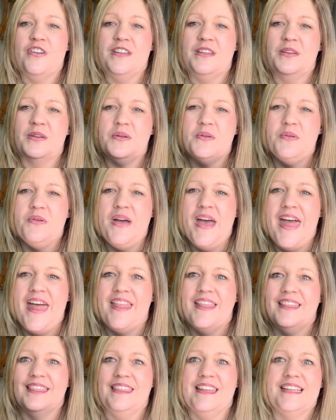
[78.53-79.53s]
ado,
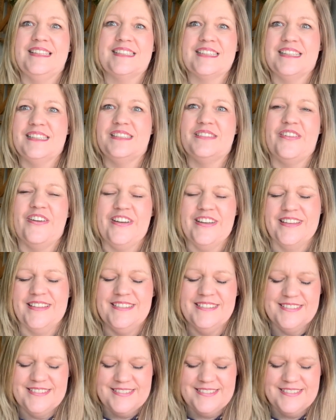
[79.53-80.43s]
let's get started.